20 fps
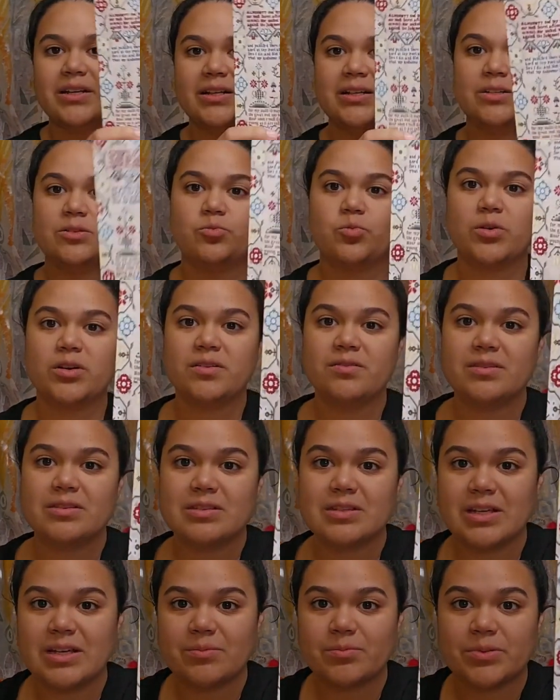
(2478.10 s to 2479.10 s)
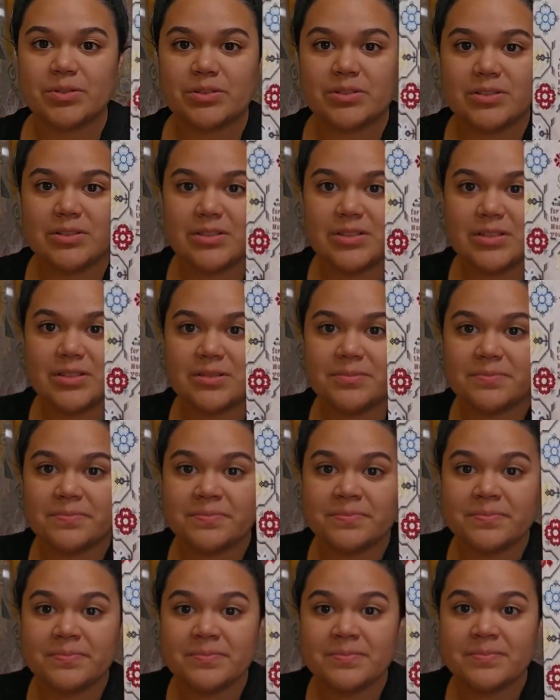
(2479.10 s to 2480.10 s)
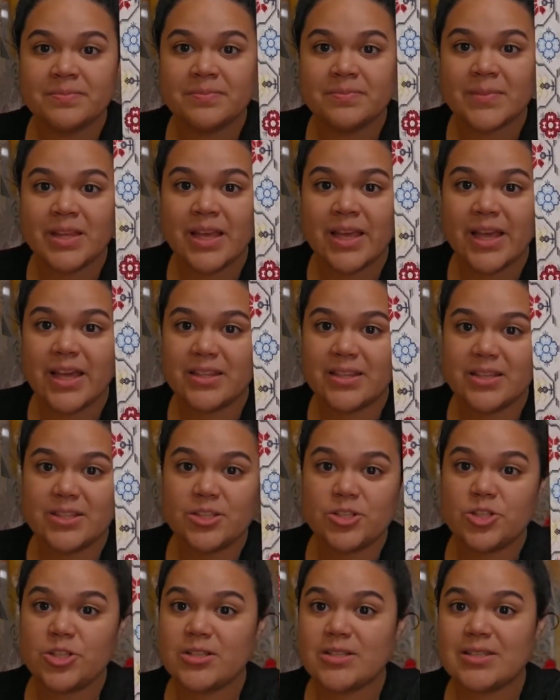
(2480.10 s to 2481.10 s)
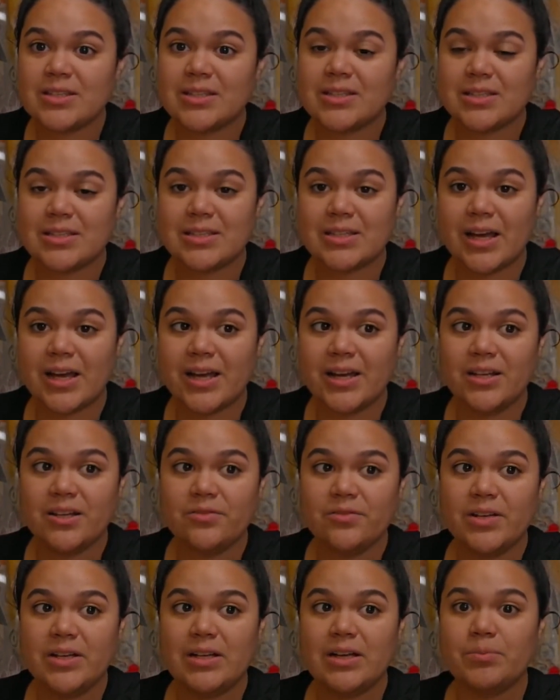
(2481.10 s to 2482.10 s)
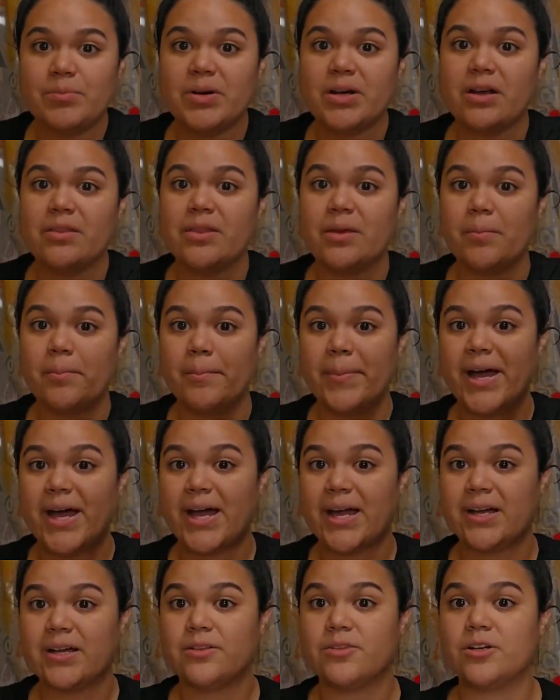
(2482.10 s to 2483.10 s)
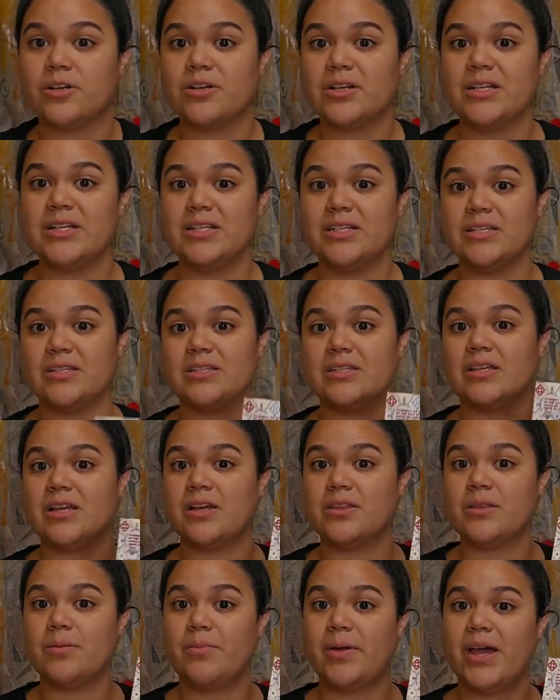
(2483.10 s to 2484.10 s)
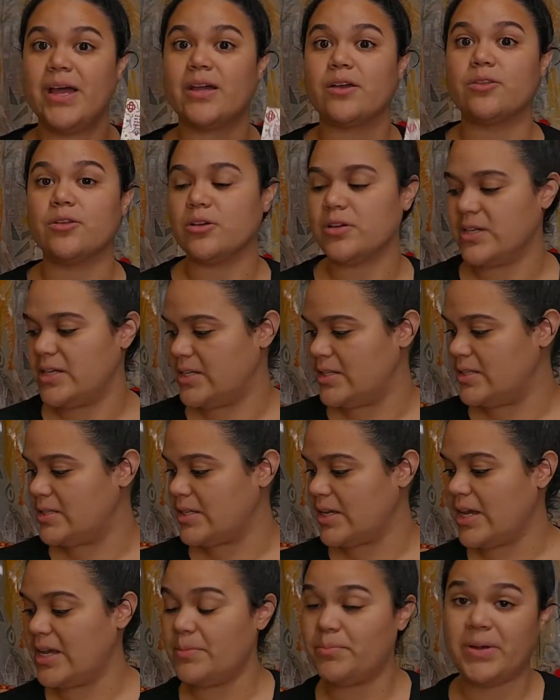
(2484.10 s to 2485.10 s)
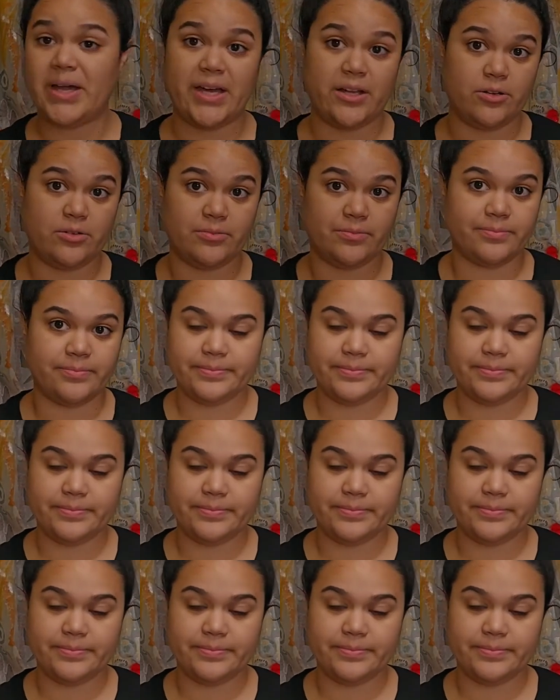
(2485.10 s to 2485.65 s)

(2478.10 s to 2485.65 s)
is one of the samplers. And this is just the design of it, but on the back there is a pattern